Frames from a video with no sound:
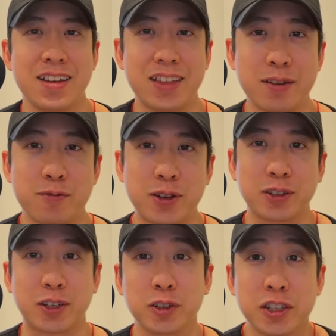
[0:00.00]
then feel
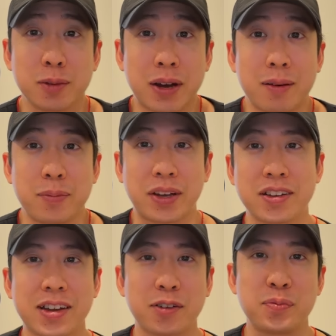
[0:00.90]
guilty about
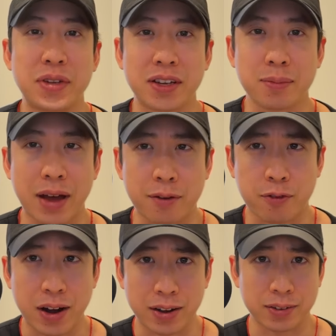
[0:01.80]
because I was being a bad
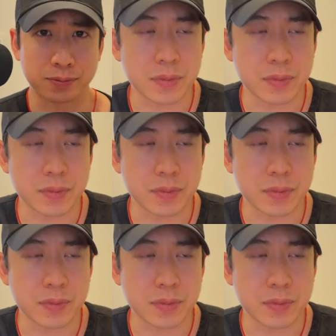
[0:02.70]
friend.